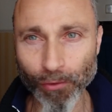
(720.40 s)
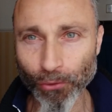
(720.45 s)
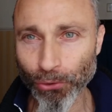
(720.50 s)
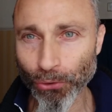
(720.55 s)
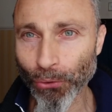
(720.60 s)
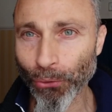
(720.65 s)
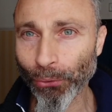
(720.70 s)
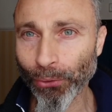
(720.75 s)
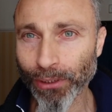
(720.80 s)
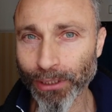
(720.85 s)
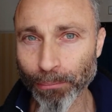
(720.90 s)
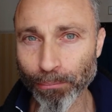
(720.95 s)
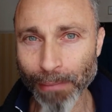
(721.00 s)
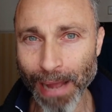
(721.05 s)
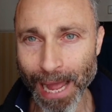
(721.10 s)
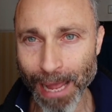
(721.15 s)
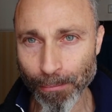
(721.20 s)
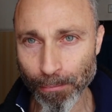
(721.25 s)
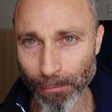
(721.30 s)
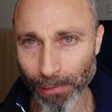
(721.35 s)
for all the
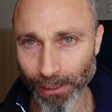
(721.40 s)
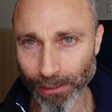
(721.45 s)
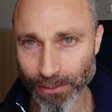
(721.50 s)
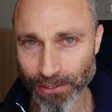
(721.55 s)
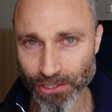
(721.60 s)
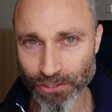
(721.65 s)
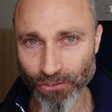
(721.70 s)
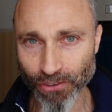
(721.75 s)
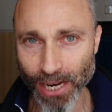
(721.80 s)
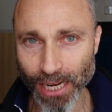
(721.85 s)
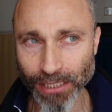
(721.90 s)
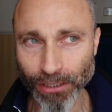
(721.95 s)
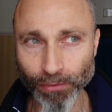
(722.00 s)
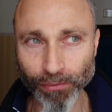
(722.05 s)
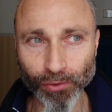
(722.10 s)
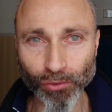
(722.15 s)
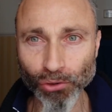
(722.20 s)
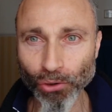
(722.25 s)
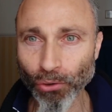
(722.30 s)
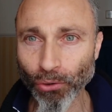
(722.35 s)
mammals, right?
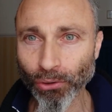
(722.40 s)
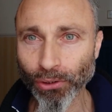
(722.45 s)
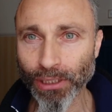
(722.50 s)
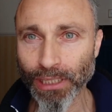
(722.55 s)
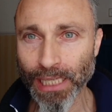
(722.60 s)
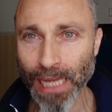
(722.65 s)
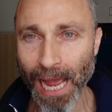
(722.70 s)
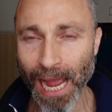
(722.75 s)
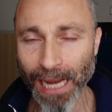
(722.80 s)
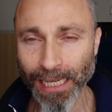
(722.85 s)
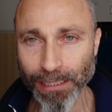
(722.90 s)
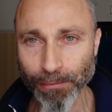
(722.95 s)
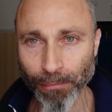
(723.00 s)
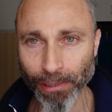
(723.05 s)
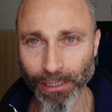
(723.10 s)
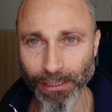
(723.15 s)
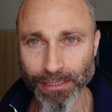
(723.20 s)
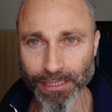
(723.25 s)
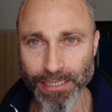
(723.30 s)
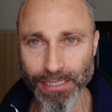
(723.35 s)
For all the
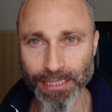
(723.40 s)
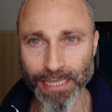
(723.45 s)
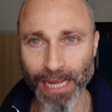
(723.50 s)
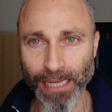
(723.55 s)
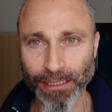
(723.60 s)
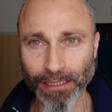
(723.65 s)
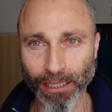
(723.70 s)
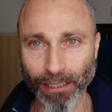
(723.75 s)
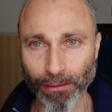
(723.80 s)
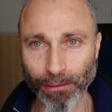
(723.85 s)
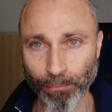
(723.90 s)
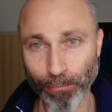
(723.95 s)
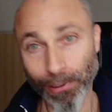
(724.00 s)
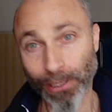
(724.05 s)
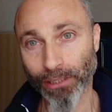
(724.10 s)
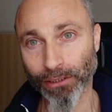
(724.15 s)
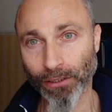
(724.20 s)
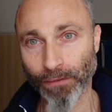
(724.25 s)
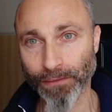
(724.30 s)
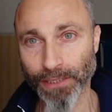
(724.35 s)
animals that are
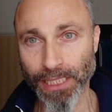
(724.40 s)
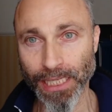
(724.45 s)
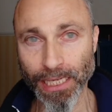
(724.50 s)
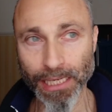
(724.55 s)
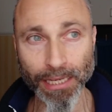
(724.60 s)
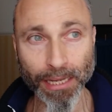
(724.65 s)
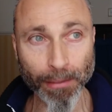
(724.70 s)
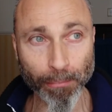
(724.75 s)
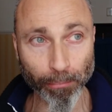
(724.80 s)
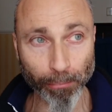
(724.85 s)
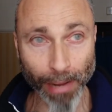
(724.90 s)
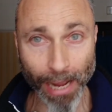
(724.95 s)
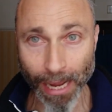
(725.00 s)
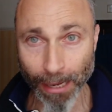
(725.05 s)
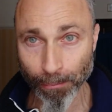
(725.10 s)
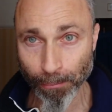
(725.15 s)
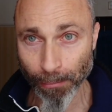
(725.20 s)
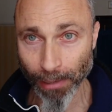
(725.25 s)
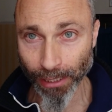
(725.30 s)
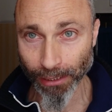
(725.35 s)
part of the
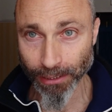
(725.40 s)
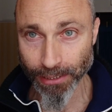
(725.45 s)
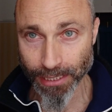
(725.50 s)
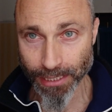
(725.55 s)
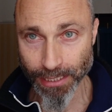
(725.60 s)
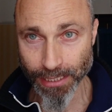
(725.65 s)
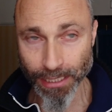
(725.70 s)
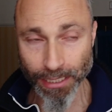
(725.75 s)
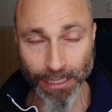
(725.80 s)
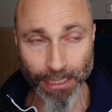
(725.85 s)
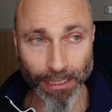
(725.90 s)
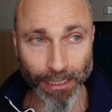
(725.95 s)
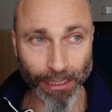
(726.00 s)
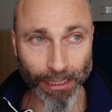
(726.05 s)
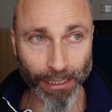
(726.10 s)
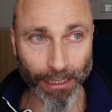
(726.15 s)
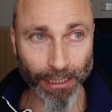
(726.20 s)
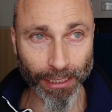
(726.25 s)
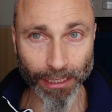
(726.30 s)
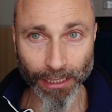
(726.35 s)
mammals
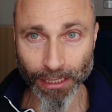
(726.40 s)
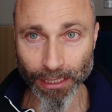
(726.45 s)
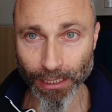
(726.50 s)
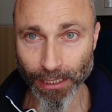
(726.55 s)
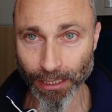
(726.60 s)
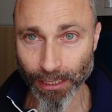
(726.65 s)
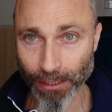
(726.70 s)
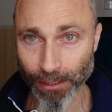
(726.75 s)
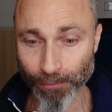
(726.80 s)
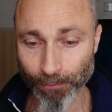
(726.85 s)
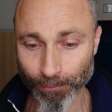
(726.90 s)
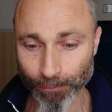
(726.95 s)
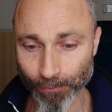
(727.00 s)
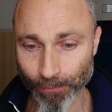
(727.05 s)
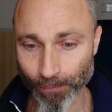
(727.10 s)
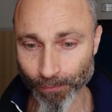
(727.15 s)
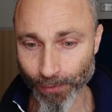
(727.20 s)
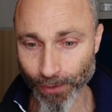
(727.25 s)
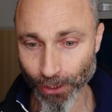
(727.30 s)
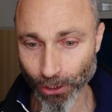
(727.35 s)

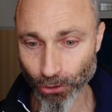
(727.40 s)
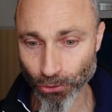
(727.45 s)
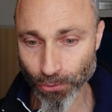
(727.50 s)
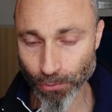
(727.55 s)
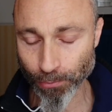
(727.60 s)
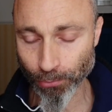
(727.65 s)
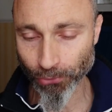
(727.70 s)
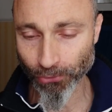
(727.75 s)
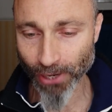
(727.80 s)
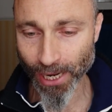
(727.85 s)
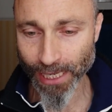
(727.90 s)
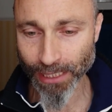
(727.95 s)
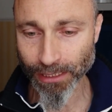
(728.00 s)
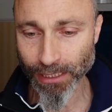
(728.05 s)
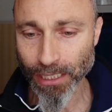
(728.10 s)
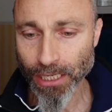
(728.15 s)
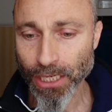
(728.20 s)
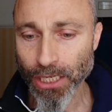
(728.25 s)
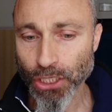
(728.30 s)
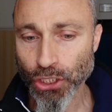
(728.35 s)
um, group,
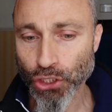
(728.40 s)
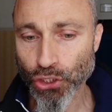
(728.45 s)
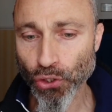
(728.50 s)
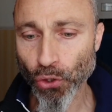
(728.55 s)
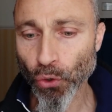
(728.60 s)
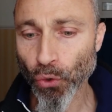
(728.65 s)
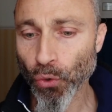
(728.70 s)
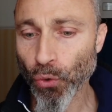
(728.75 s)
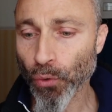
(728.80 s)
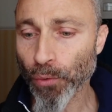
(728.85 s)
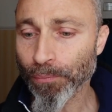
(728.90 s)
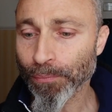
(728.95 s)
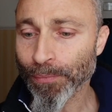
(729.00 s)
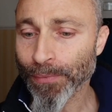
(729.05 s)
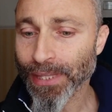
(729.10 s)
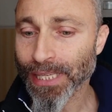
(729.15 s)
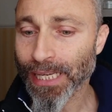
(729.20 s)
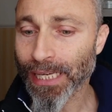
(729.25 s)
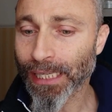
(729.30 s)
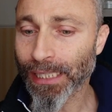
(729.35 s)
right? So,
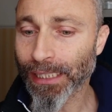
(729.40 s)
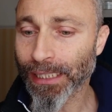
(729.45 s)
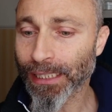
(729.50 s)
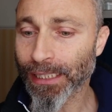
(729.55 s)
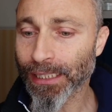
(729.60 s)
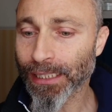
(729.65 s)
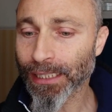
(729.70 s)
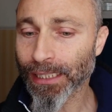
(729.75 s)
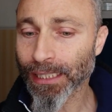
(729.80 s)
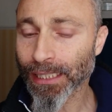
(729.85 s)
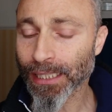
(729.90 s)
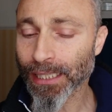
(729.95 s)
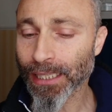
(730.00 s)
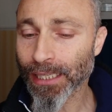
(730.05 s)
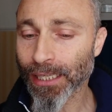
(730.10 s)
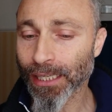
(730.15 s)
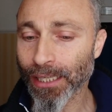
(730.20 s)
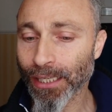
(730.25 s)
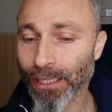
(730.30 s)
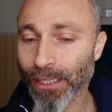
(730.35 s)

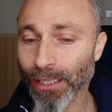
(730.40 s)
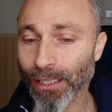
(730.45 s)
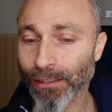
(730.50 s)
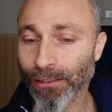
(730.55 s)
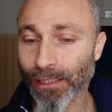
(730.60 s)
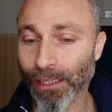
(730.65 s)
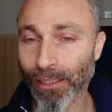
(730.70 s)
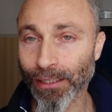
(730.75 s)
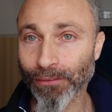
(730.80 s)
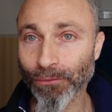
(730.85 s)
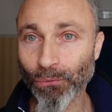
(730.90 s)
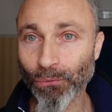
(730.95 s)
uh,